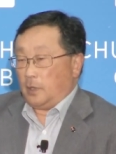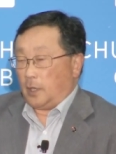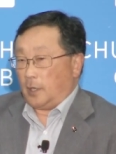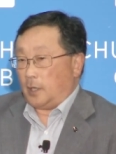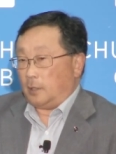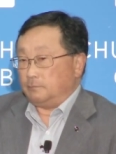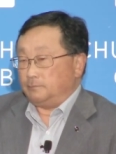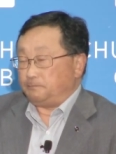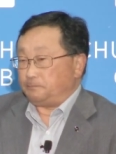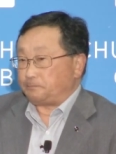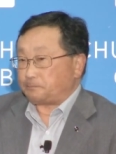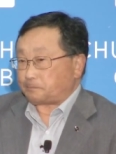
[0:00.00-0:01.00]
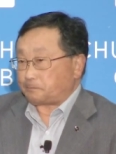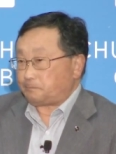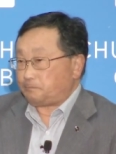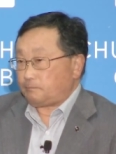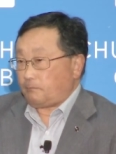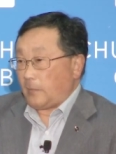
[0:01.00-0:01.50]
Um,
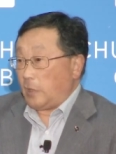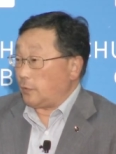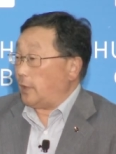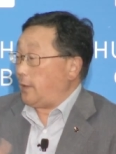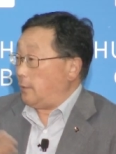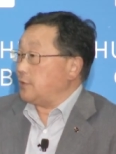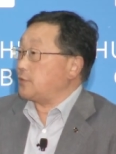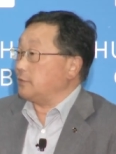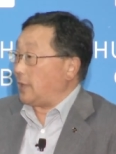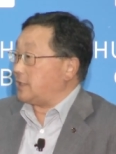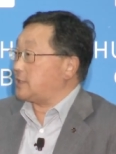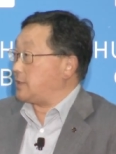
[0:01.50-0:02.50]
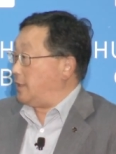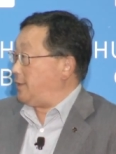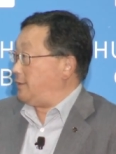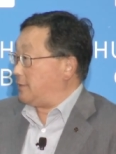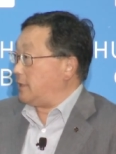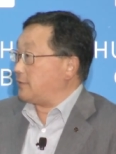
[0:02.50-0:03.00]
so anyway, so that's
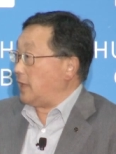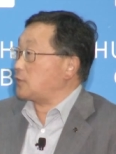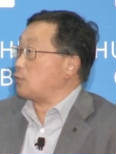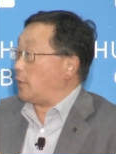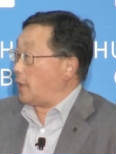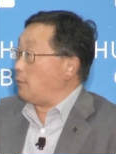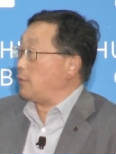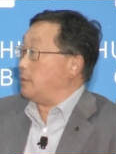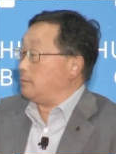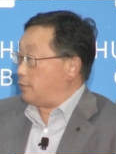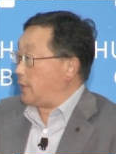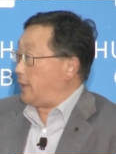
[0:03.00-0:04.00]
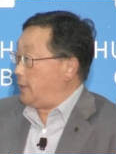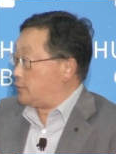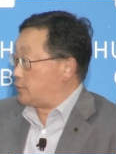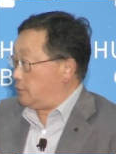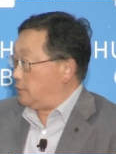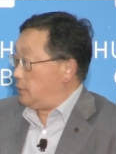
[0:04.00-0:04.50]
the that, that's what I want to play uh,
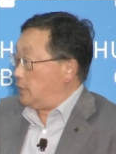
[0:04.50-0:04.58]
into.